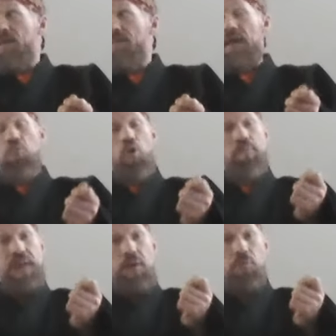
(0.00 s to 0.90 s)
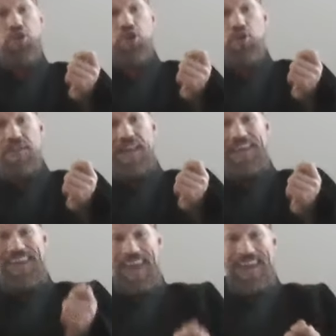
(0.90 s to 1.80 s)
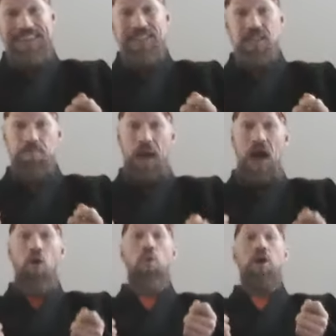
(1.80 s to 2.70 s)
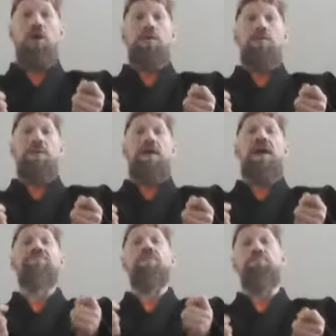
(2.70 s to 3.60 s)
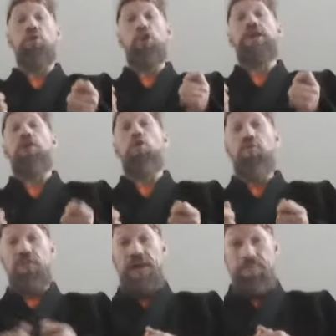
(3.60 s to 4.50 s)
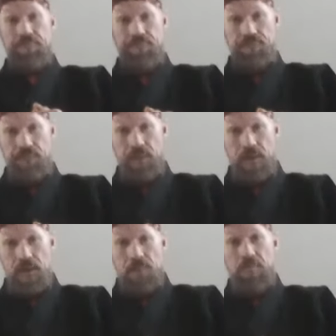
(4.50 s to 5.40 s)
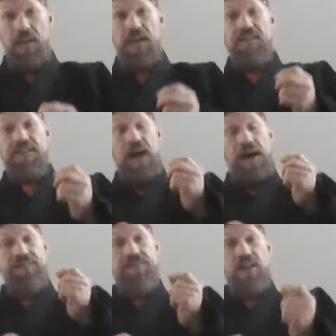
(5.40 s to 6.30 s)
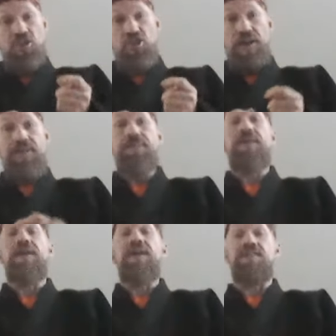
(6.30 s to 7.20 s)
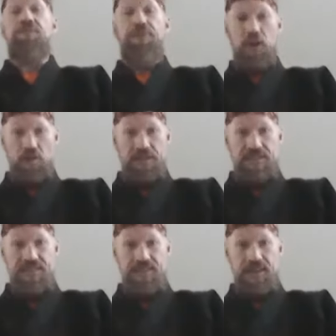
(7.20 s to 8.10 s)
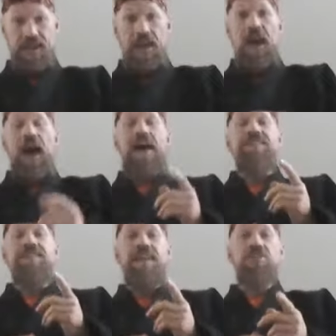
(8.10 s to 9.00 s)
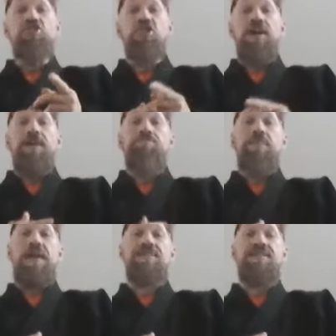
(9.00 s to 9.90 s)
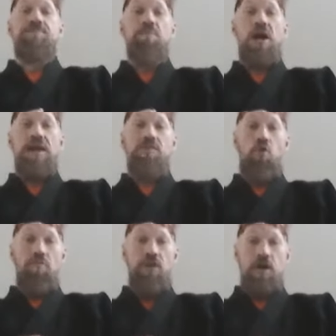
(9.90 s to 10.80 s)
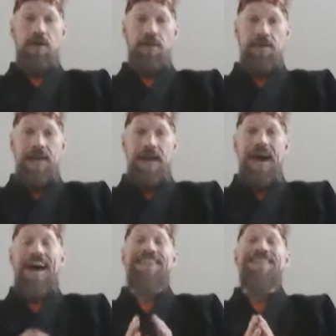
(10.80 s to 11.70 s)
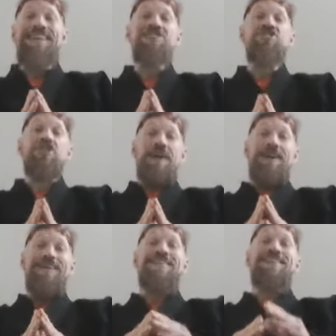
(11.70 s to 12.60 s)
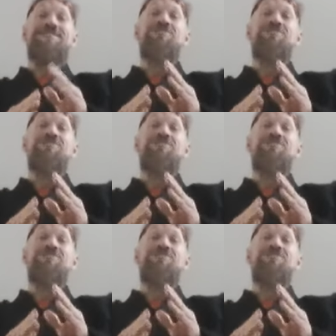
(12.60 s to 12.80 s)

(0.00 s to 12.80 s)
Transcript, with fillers: they will be able to negate the power of the bully over them, because a ninja is fearless. A ninja makes his mind over. A ninja does